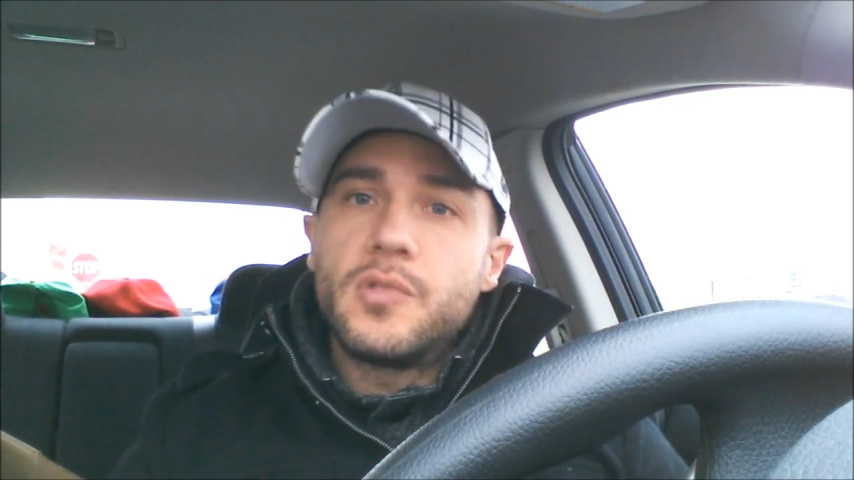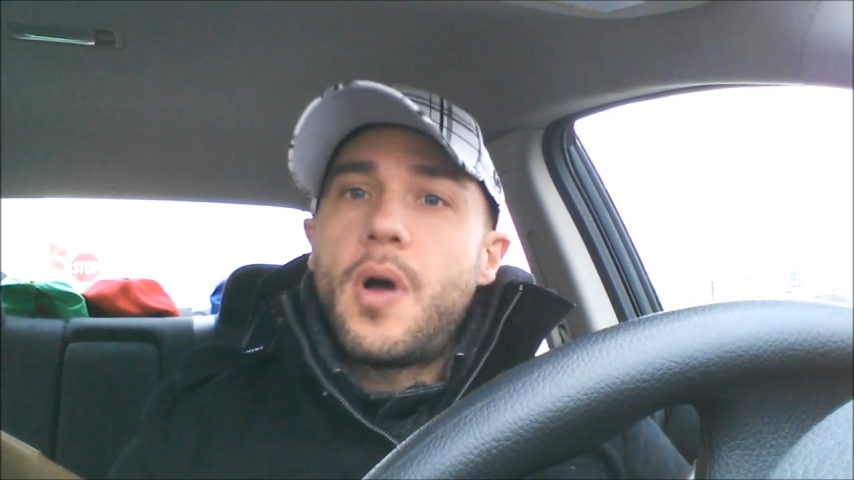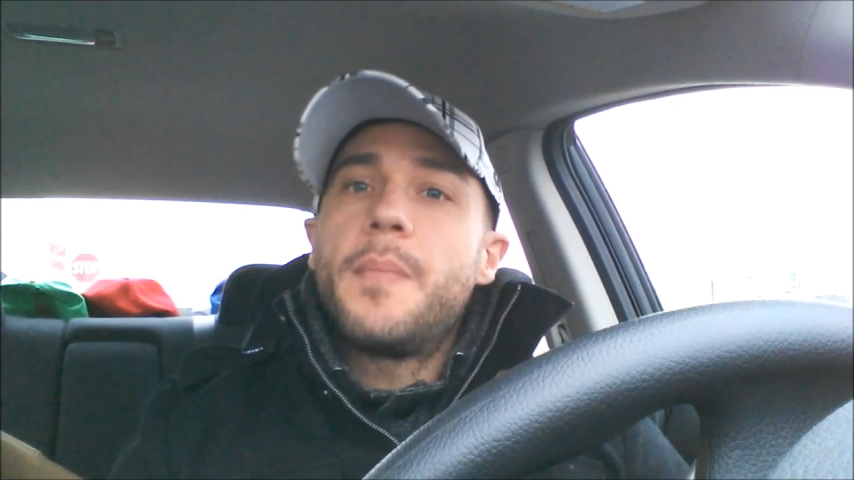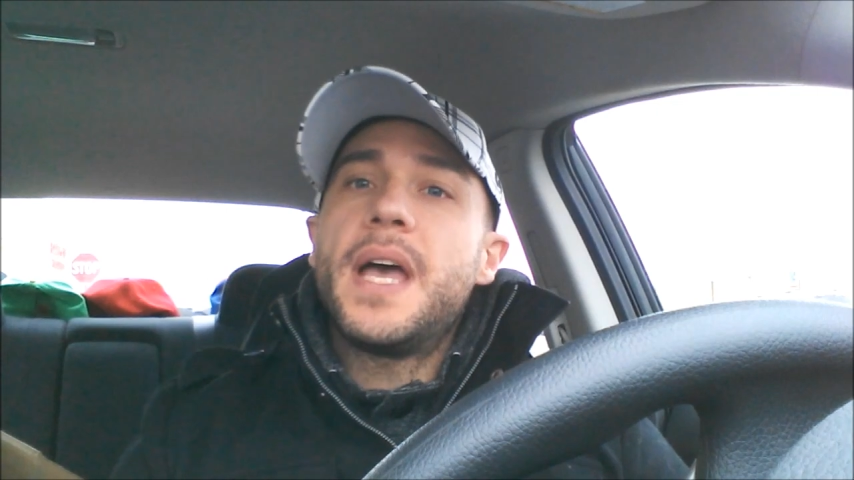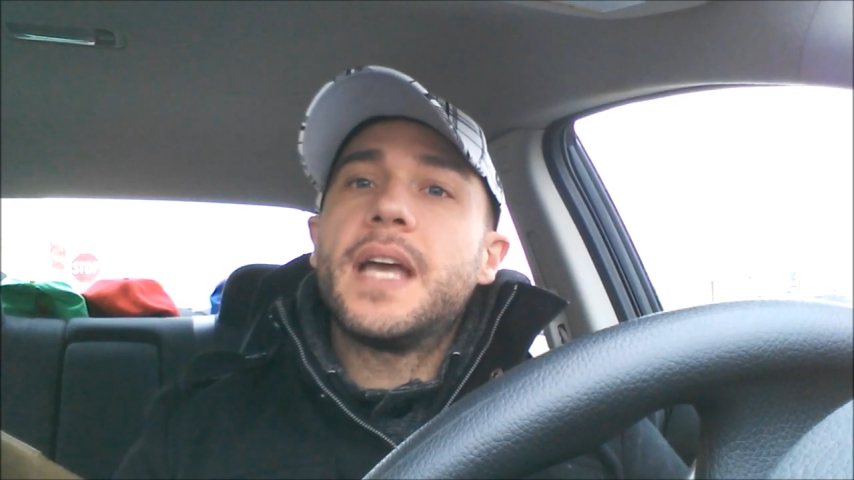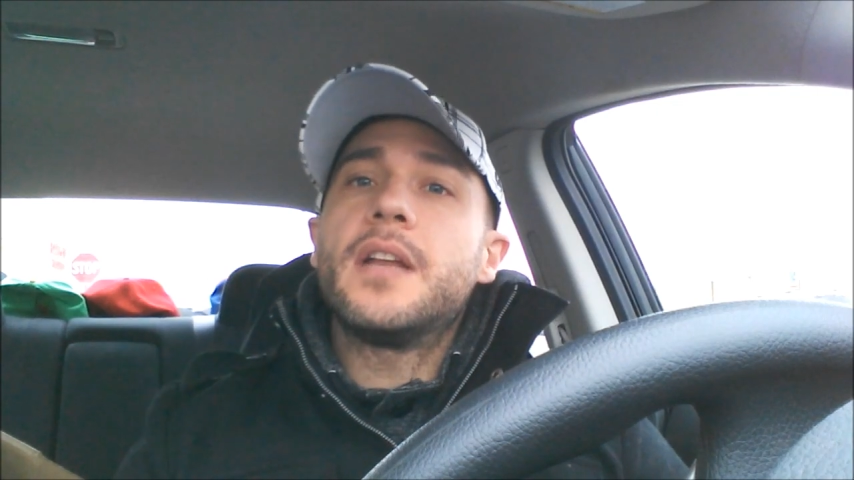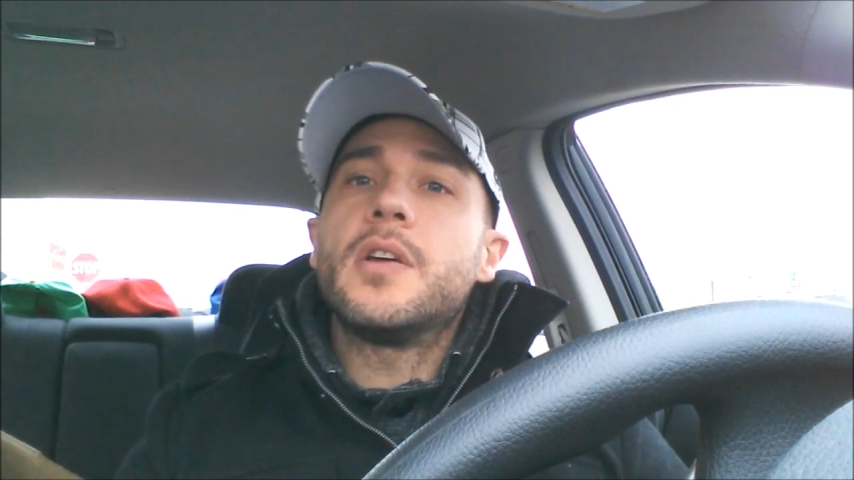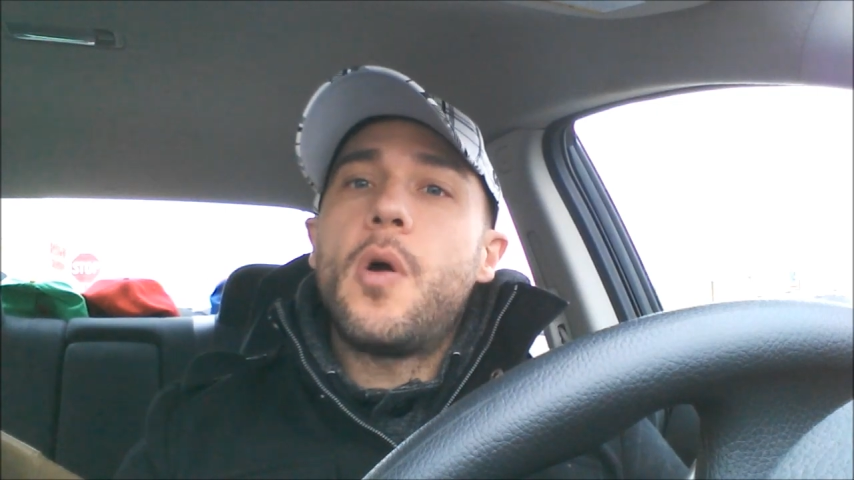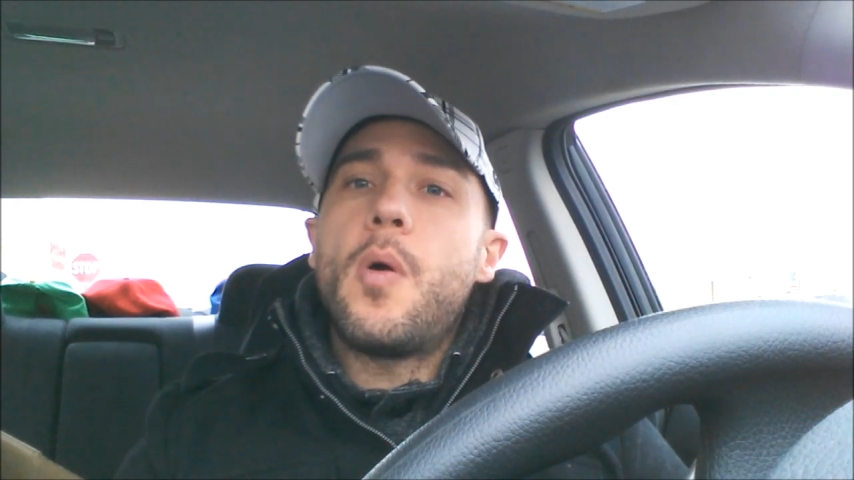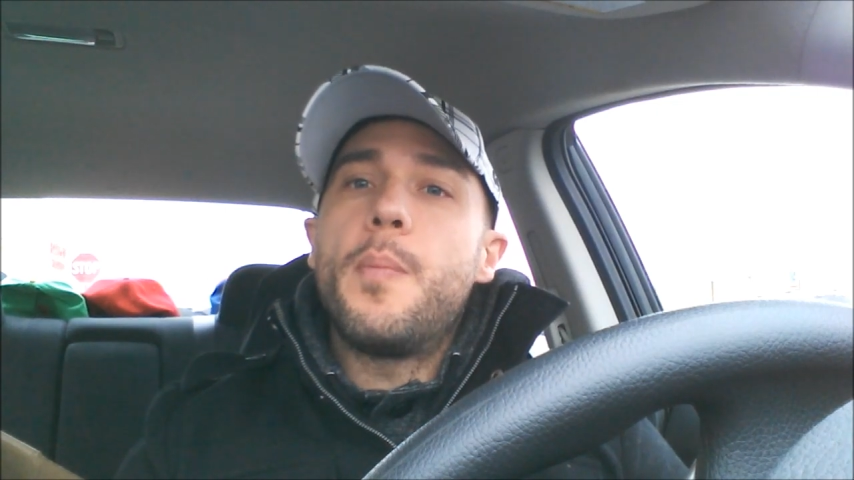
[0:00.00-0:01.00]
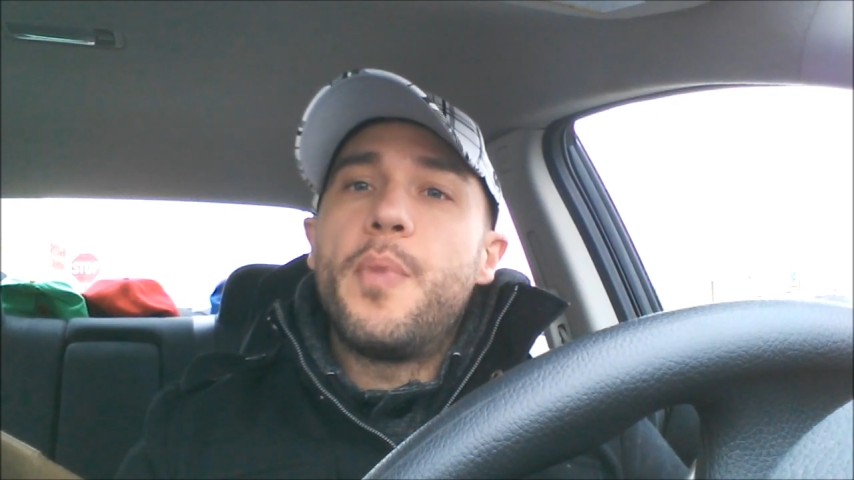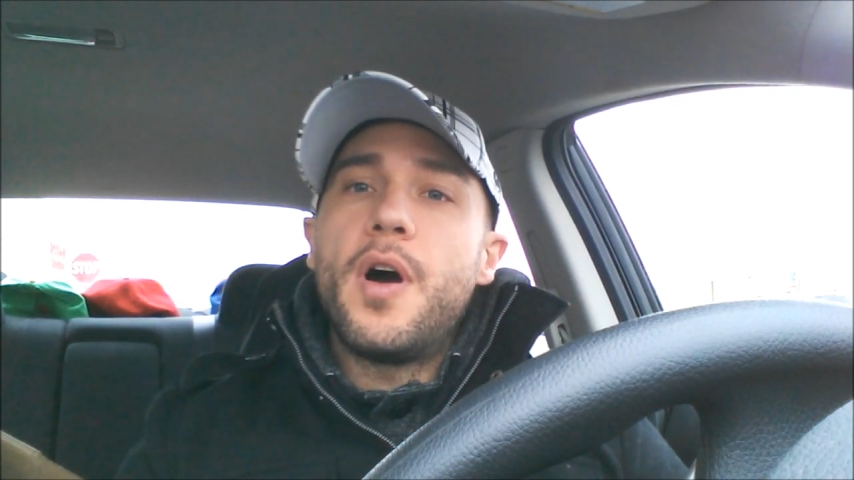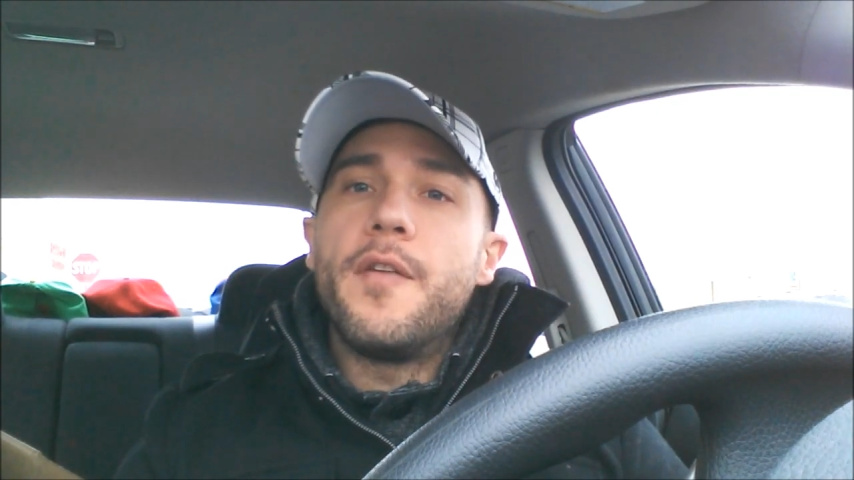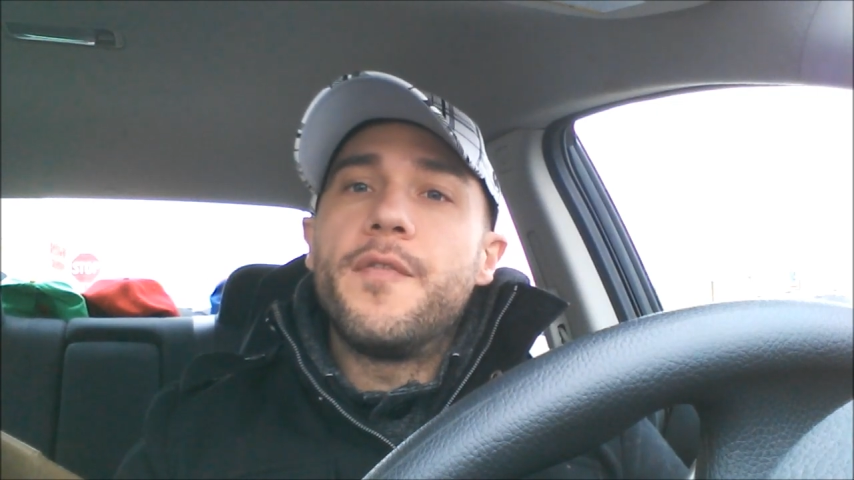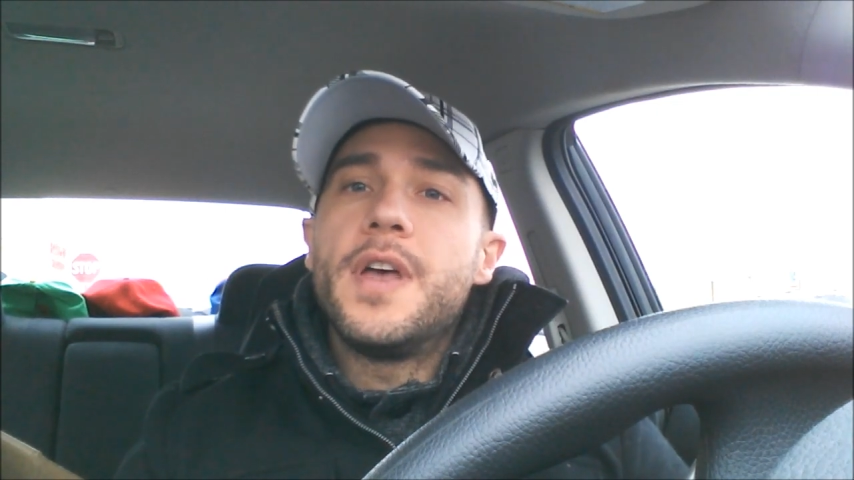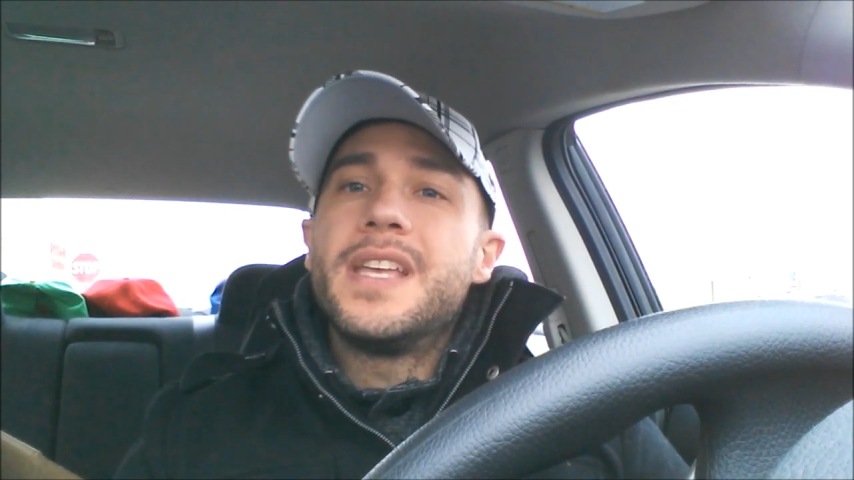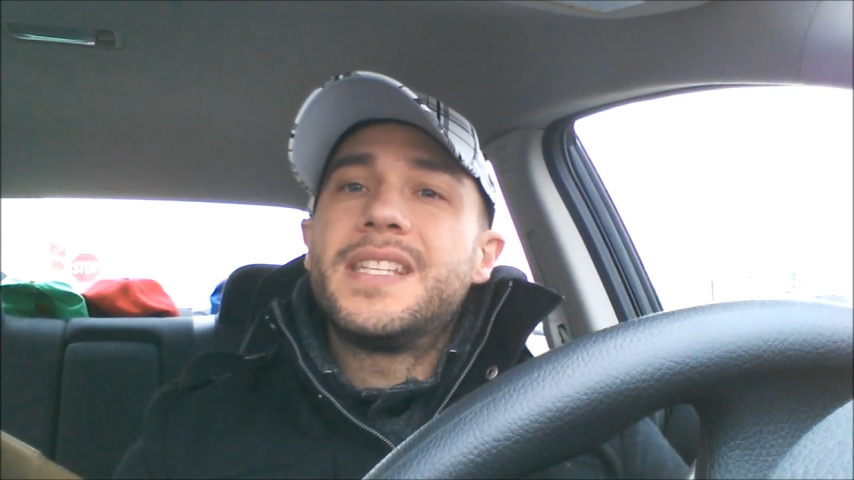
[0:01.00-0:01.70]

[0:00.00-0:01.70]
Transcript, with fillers: So I'm not going to go above